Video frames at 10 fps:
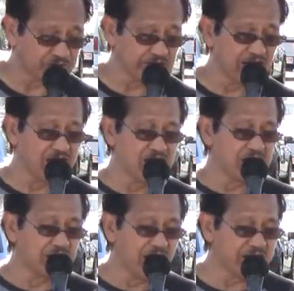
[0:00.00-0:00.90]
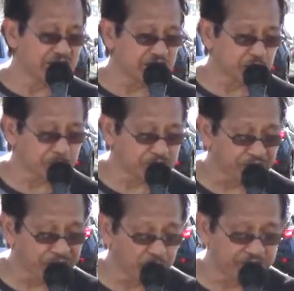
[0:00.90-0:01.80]
Yeah, God has a
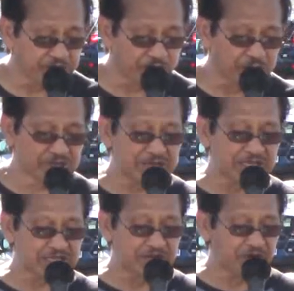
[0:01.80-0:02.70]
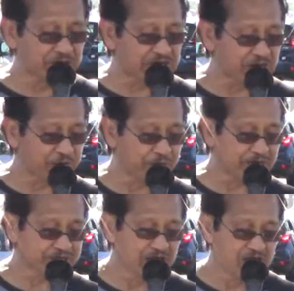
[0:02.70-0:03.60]
specific reason for that Thanksgiving
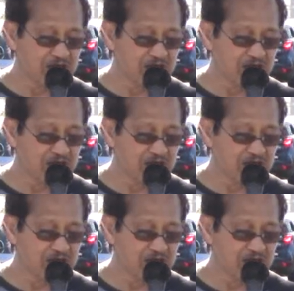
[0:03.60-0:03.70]
sacrifice.